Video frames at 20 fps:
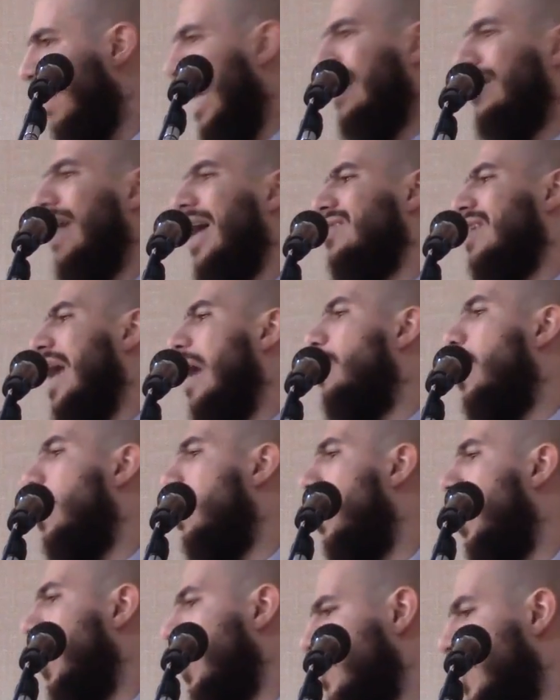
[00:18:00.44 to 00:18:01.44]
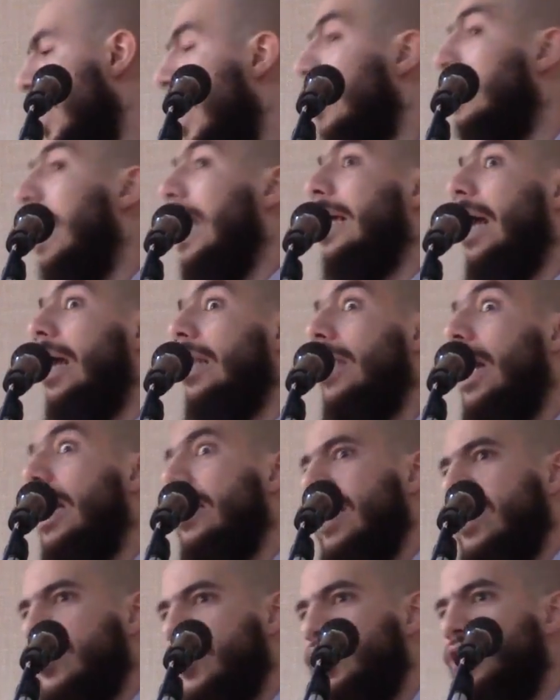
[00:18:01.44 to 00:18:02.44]
Like that's how it works. Like
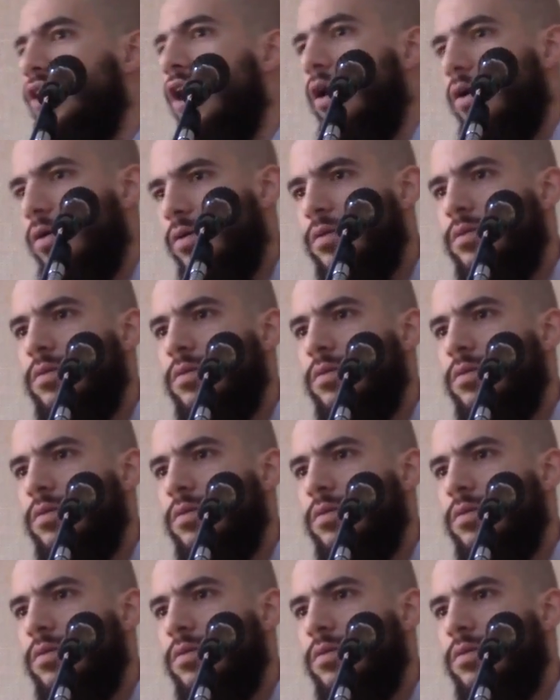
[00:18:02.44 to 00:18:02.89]
Allah doesn't know.